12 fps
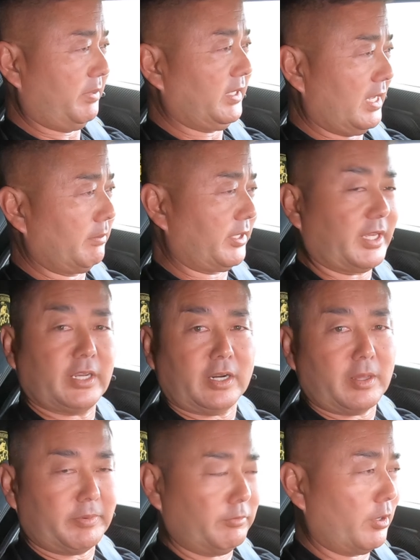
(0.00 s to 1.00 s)
being able to get it
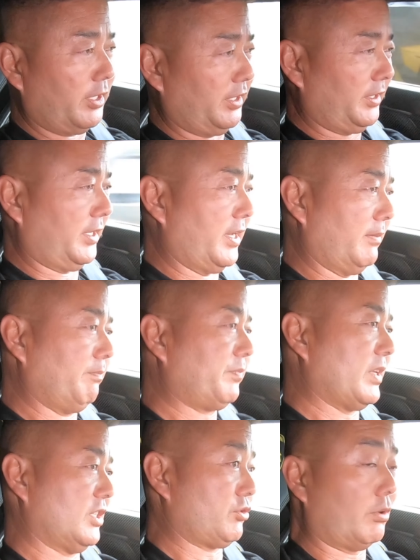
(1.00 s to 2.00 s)
up and running
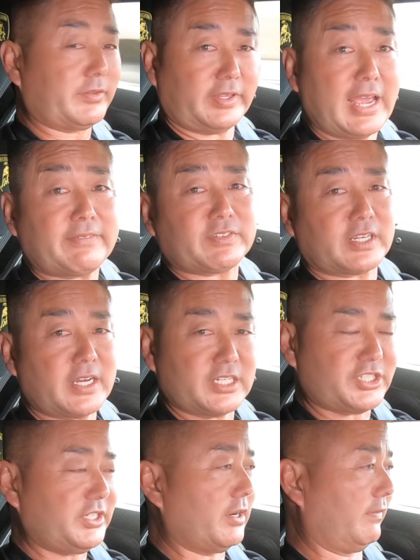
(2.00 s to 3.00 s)
again. So I'll have to kind
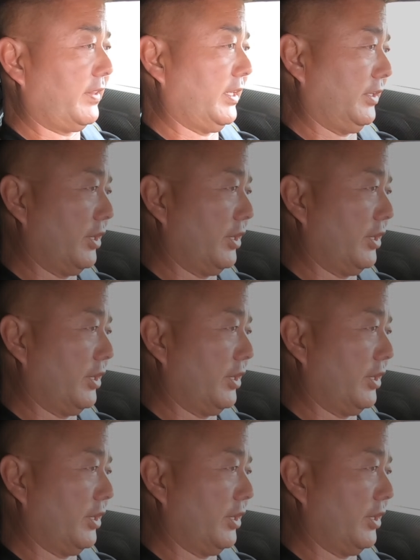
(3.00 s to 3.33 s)
of see how everything